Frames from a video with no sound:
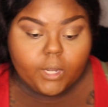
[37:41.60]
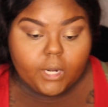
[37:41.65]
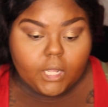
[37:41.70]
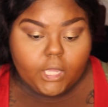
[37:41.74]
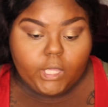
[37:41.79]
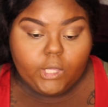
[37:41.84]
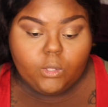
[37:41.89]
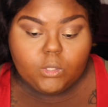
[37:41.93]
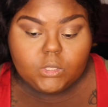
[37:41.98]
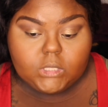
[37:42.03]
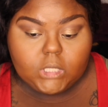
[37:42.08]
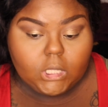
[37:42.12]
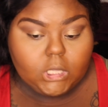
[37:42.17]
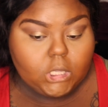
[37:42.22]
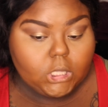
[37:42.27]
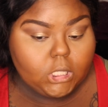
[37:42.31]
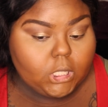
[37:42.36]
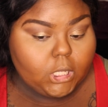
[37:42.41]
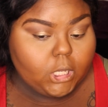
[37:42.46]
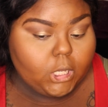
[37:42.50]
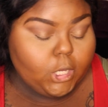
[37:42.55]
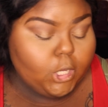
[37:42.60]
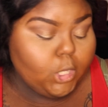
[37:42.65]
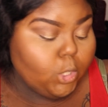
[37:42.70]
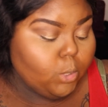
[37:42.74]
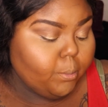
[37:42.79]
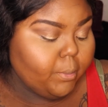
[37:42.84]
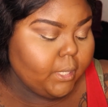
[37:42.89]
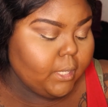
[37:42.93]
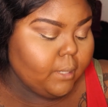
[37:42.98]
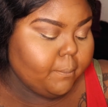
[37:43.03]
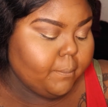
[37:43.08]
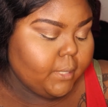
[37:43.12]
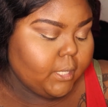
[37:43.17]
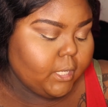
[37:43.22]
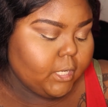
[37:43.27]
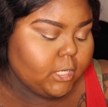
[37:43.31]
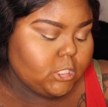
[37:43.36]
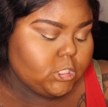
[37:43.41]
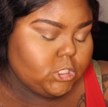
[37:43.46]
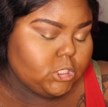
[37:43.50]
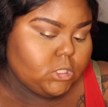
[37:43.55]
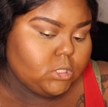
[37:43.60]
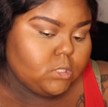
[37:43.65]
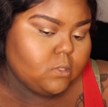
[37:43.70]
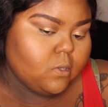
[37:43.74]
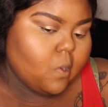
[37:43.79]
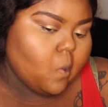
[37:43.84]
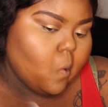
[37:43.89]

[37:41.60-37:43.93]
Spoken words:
gonna use a little bit of blush.